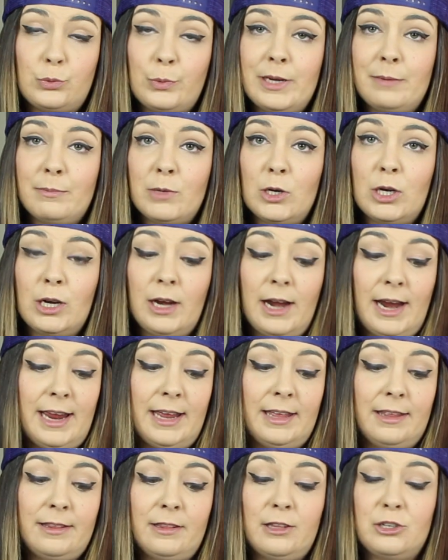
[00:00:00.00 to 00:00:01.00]
Dreamer,
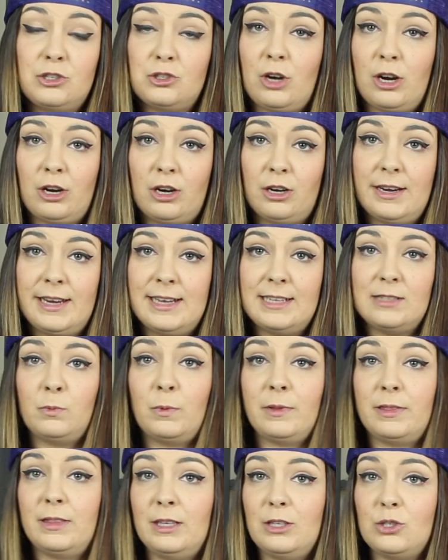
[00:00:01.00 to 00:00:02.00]
and the Strucker
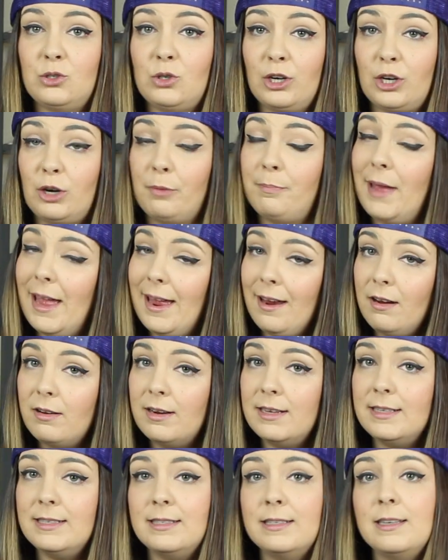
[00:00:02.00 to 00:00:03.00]
kids, with the Strucker
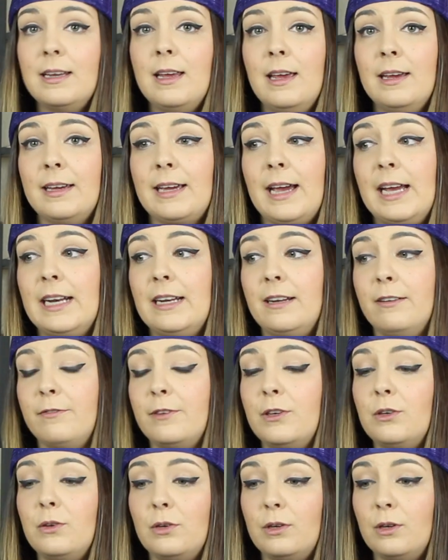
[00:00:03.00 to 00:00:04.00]
parents kind
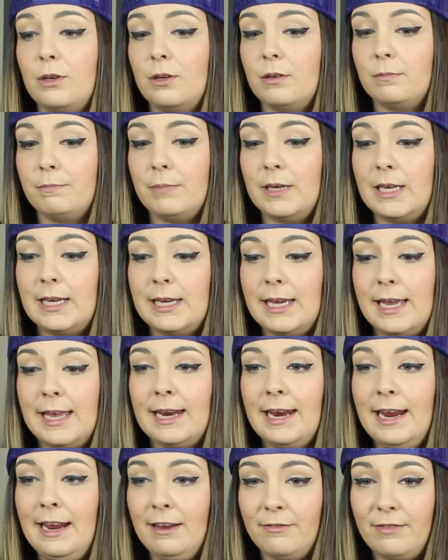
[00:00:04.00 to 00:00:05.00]
of being
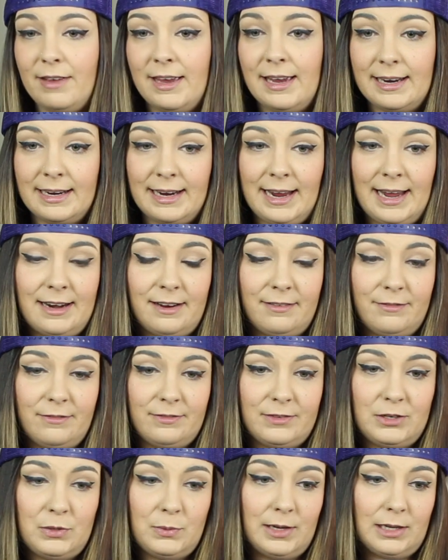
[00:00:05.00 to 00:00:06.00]
in a van, kind
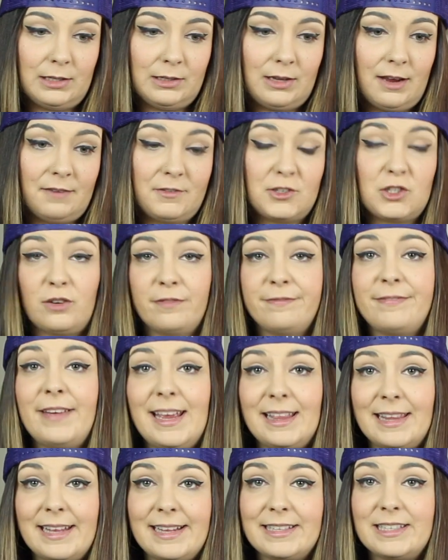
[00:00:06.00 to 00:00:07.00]
of doing a lot of
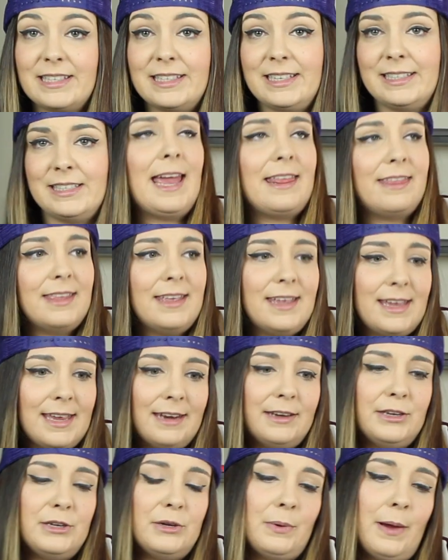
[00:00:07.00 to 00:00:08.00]
surveillance. And
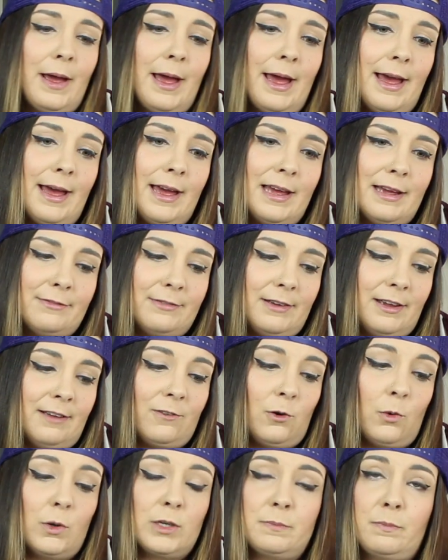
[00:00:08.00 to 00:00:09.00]
then you have,
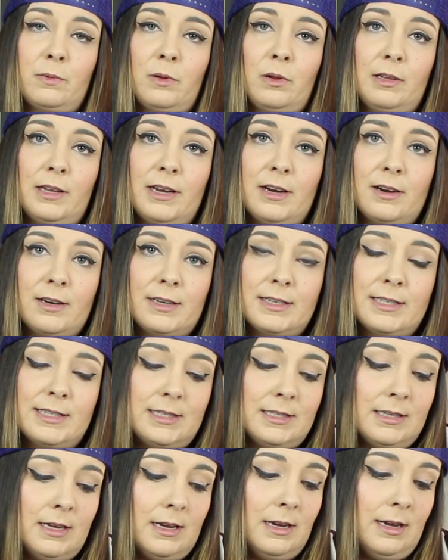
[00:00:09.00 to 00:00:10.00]
of course,
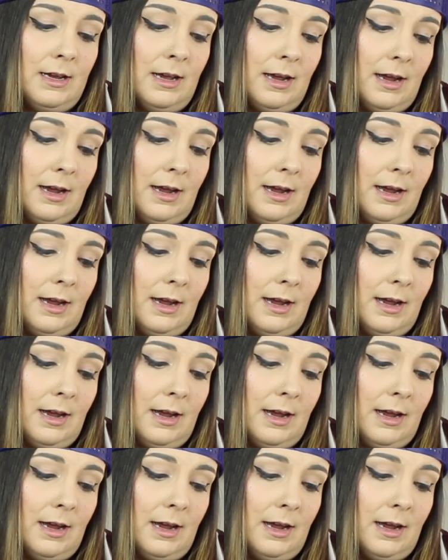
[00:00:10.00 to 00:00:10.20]
Polaris.